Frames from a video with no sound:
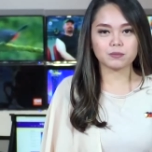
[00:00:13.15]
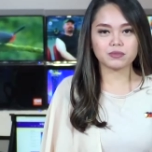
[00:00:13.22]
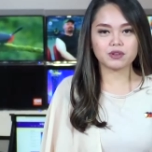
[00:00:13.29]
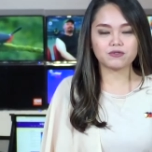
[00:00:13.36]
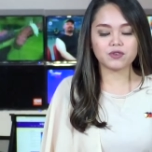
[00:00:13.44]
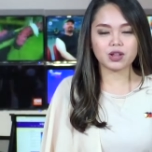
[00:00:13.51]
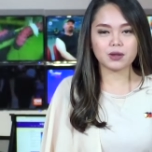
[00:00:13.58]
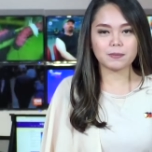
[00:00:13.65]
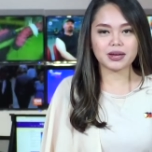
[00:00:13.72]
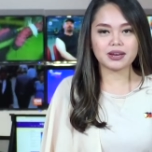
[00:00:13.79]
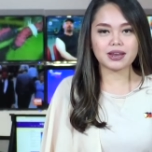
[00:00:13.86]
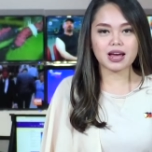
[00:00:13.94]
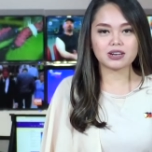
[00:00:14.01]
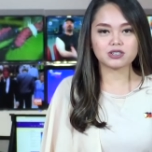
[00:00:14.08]
The
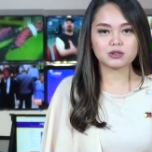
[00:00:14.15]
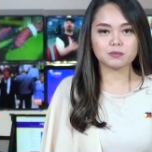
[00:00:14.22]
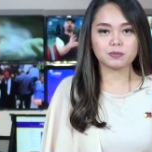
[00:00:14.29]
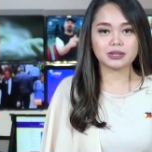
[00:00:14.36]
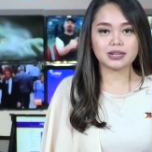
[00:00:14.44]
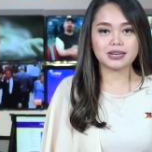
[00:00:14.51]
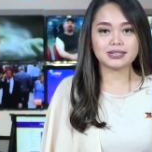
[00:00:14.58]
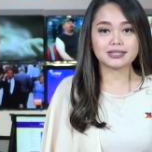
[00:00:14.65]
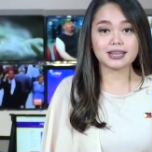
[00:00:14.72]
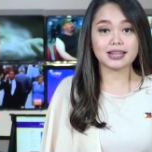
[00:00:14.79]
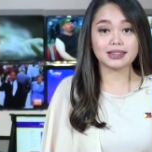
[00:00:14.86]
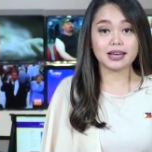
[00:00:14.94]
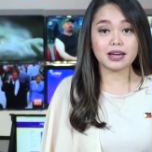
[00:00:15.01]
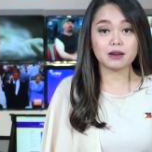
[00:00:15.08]
Philippine National Police
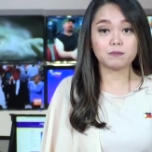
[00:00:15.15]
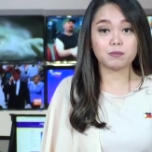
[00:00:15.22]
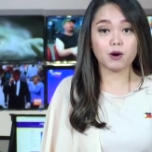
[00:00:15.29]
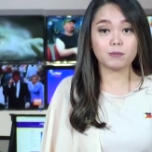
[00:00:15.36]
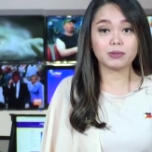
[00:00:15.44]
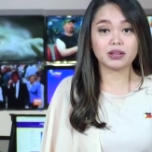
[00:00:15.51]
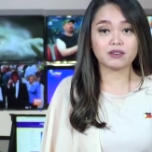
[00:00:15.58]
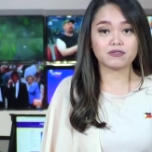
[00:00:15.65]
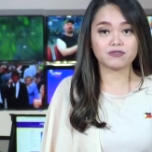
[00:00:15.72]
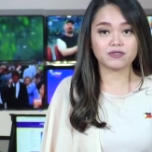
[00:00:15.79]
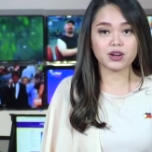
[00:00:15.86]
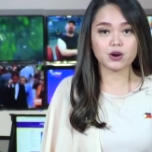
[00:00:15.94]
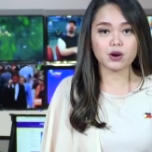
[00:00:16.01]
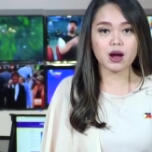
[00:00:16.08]
allayed public
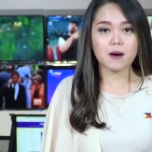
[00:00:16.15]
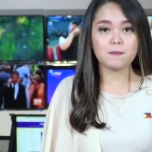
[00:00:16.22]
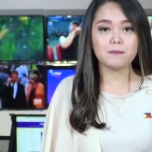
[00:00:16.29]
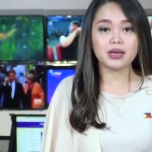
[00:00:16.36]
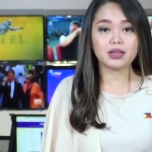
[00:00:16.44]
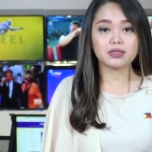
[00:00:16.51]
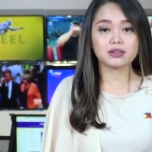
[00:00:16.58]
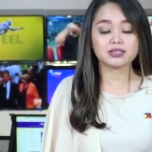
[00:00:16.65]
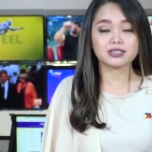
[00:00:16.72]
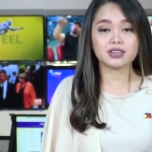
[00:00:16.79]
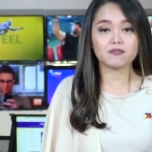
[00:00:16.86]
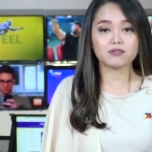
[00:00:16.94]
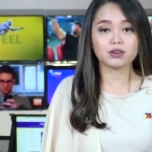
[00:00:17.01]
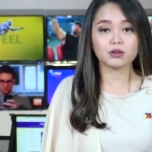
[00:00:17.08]
fear amid the
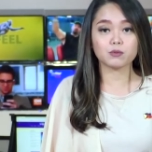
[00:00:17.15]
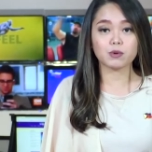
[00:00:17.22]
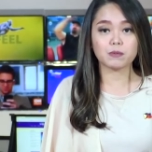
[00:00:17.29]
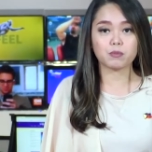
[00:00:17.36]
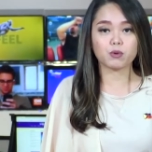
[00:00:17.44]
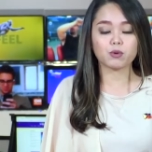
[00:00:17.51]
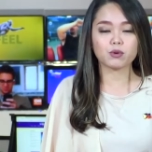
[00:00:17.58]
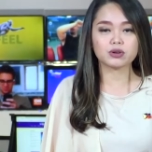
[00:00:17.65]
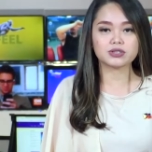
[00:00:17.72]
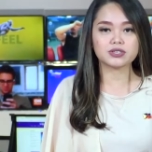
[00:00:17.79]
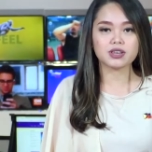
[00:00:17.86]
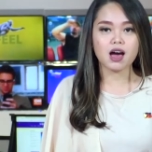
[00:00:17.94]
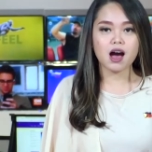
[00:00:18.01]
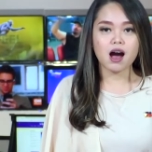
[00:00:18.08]
several reports